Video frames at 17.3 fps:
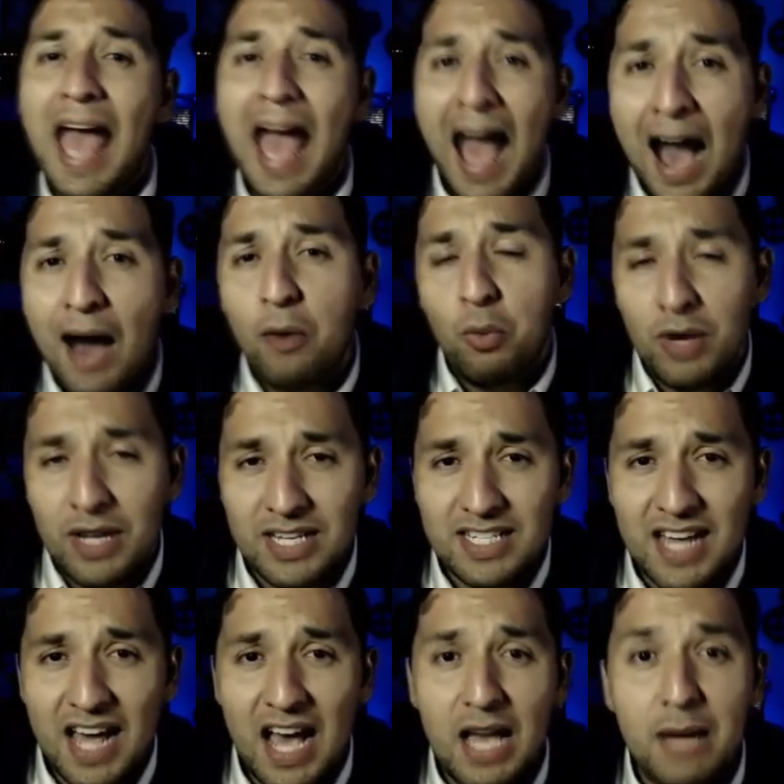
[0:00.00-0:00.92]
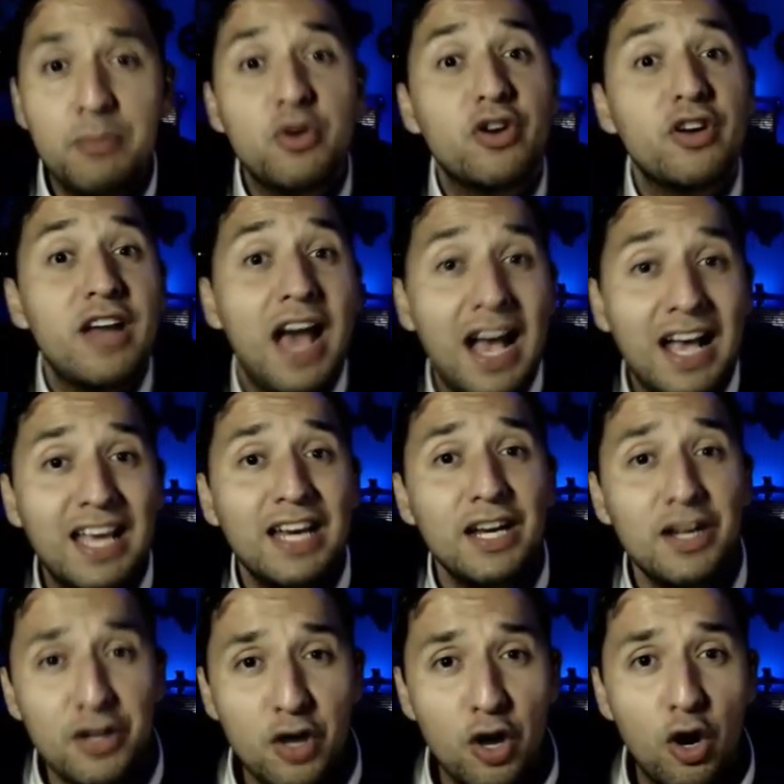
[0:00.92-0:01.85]
at one time, you're not
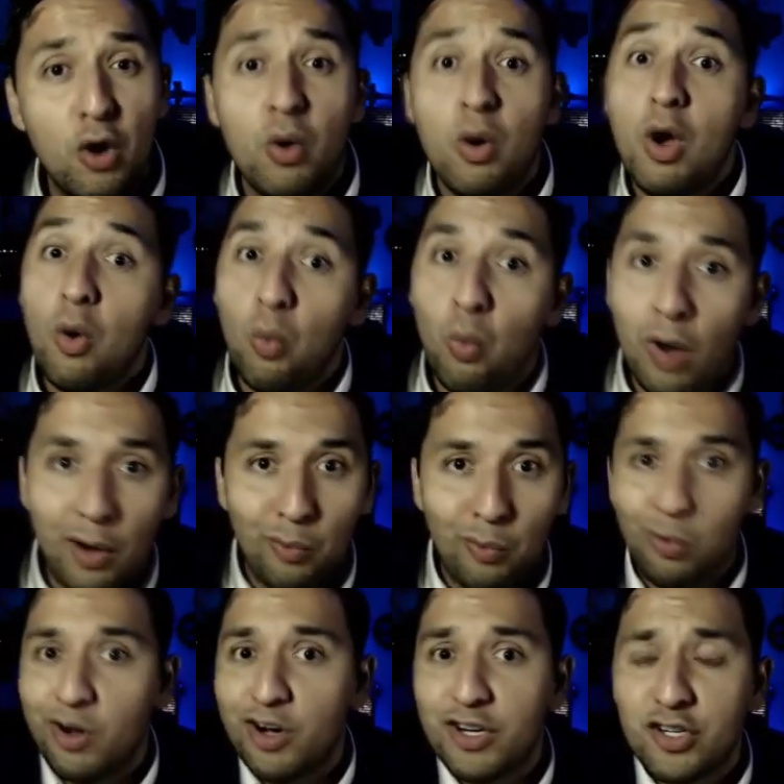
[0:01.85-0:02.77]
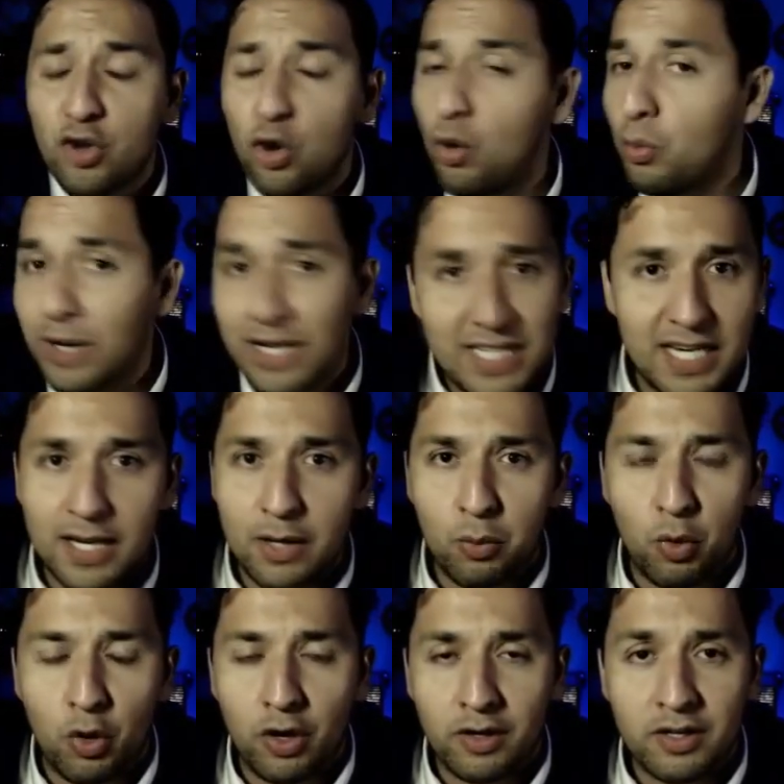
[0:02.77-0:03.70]
gonna know what worked or what didn't
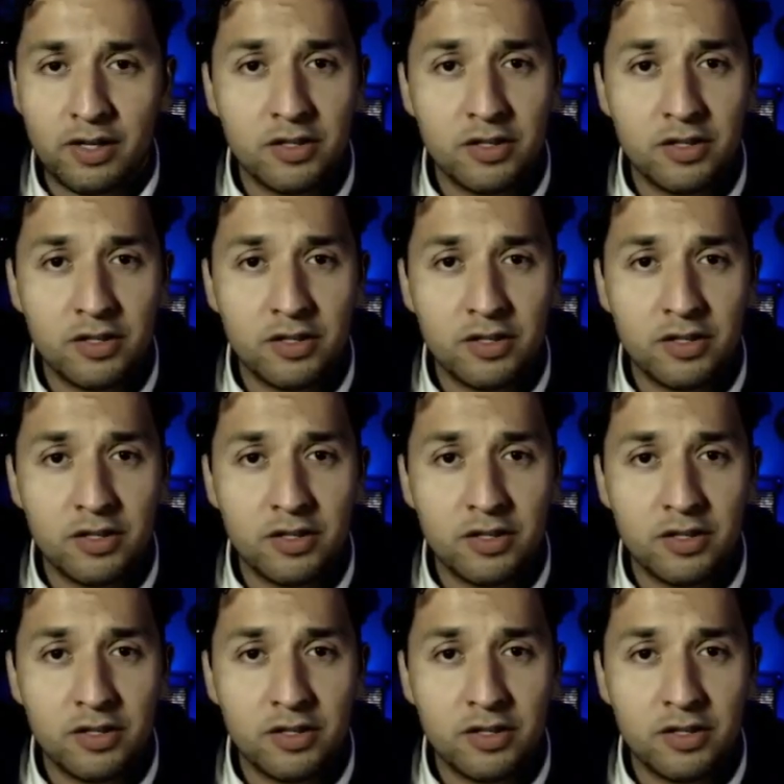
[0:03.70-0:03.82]
work.